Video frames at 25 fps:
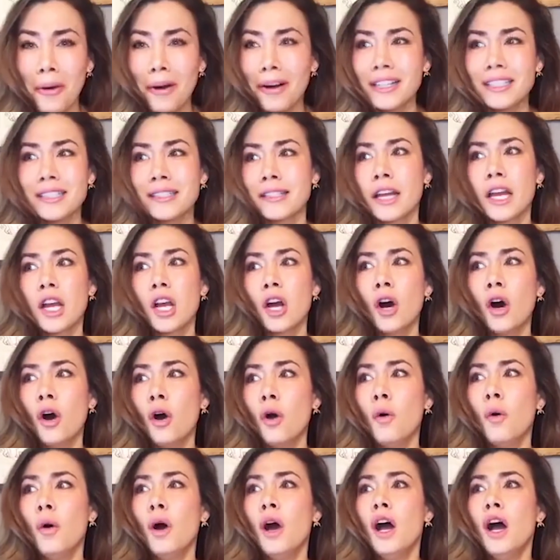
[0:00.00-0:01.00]
the door. It's like,
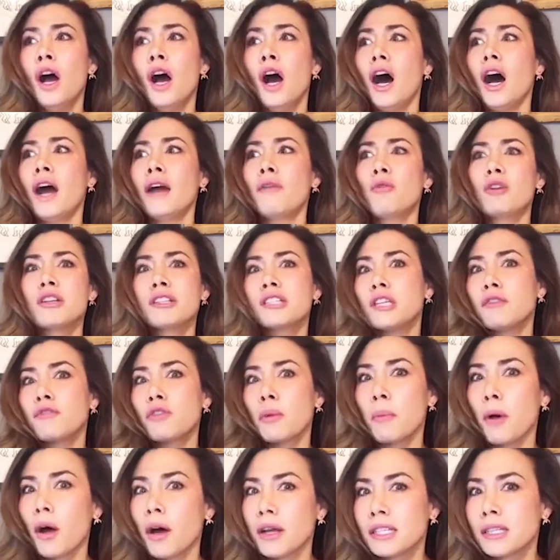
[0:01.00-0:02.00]
oh, I want to
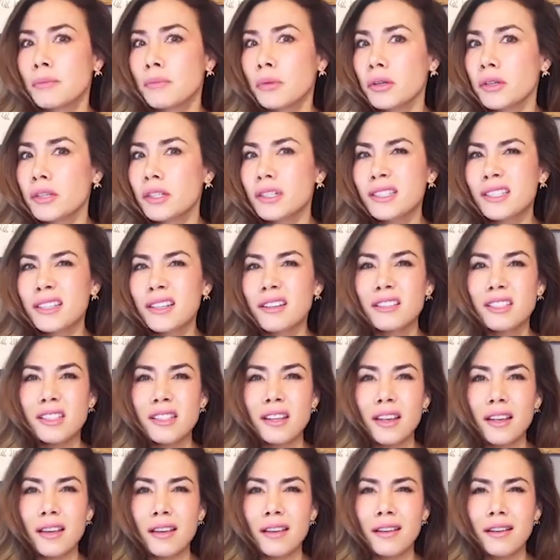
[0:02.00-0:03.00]
see if the possibility is
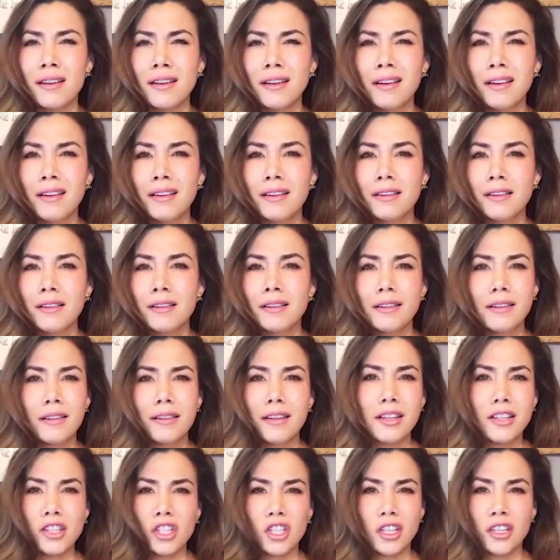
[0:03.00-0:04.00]
there. It's like,
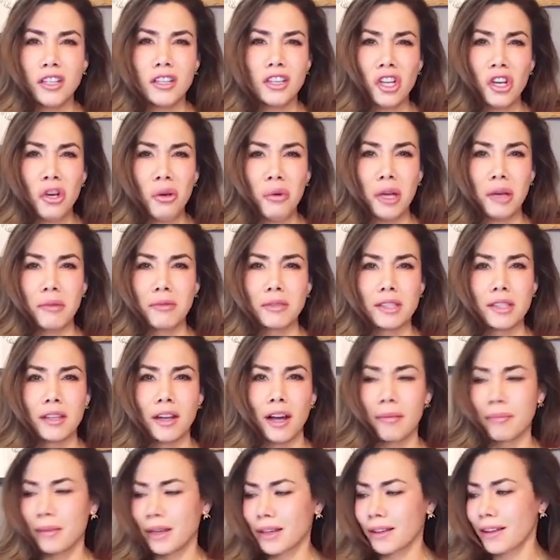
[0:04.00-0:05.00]
she knew he
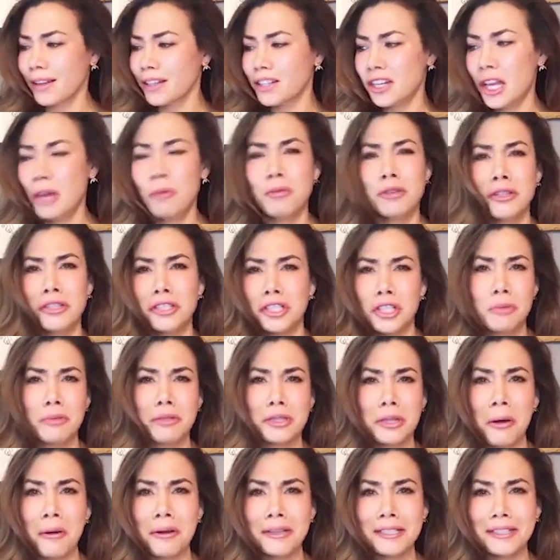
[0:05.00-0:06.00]
was coming. Like, she
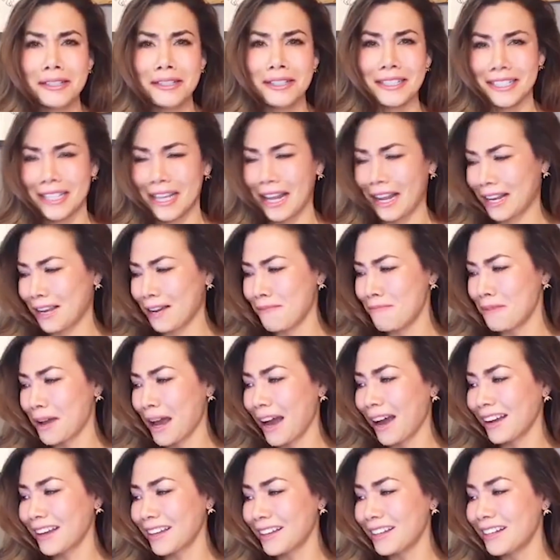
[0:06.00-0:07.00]
was always going to take
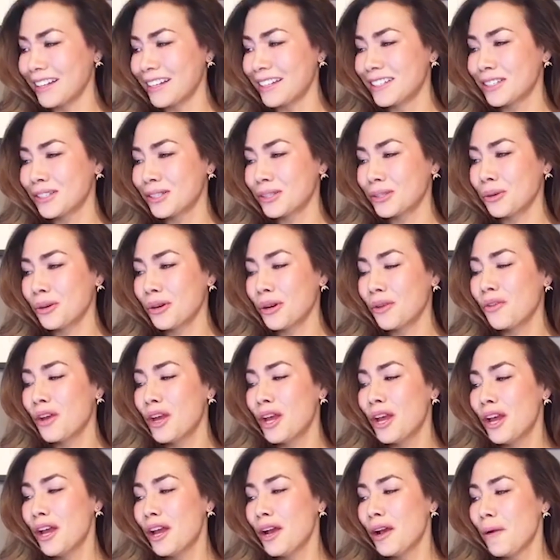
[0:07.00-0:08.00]
him back. It just sort
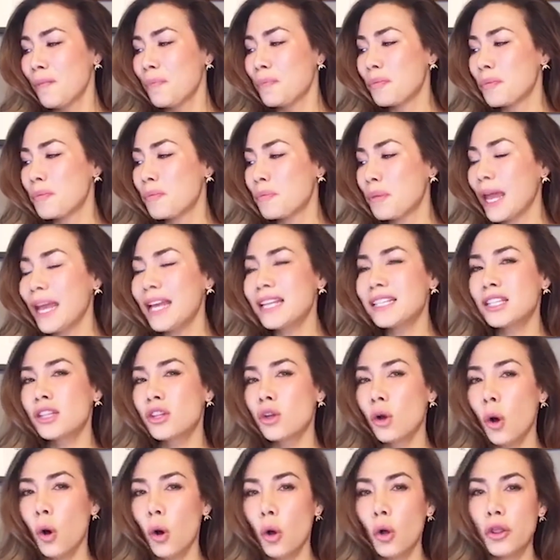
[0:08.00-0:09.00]
of
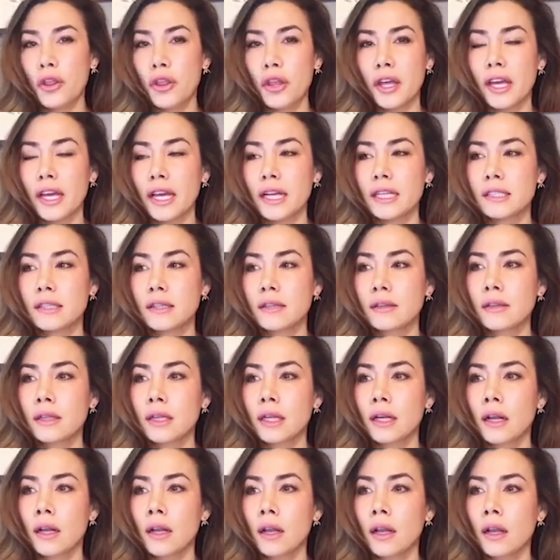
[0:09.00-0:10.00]
painted the whole thing as a
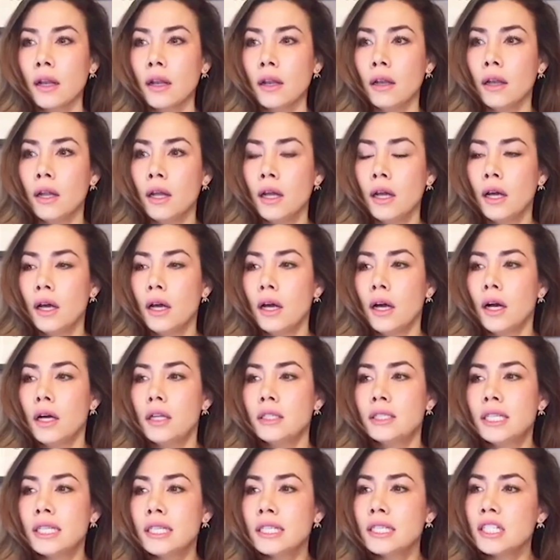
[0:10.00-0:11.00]
little
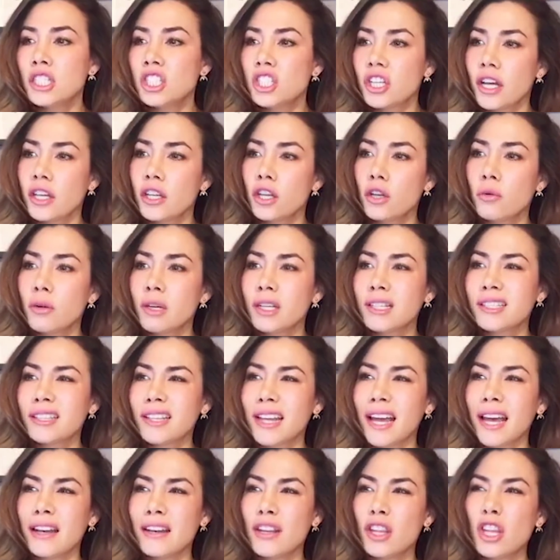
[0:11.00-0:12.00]

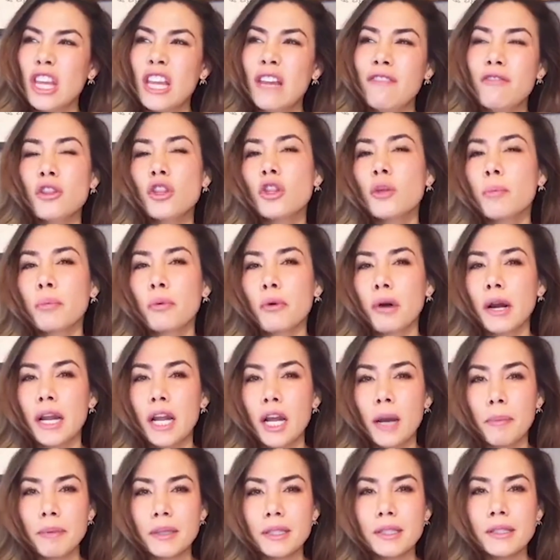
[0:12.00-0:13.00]
disingenuous, and even the
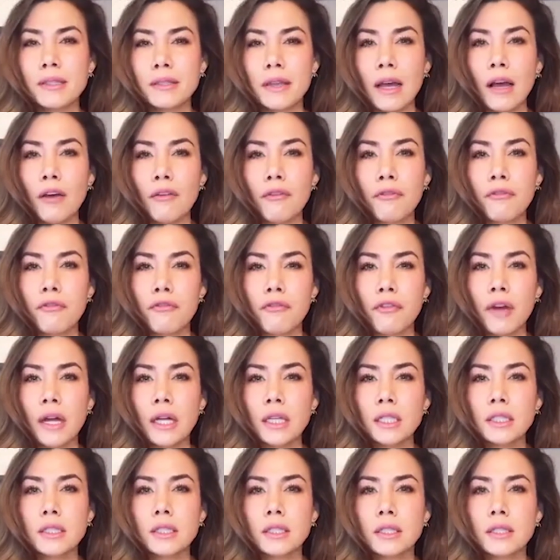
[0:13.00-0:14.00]
breakup itself
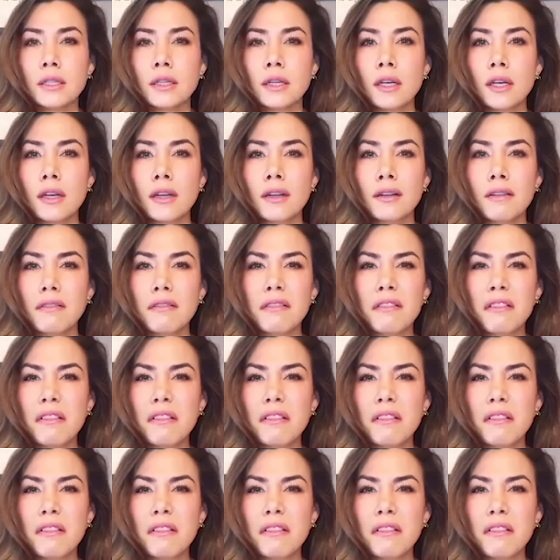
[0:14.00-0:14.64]
felt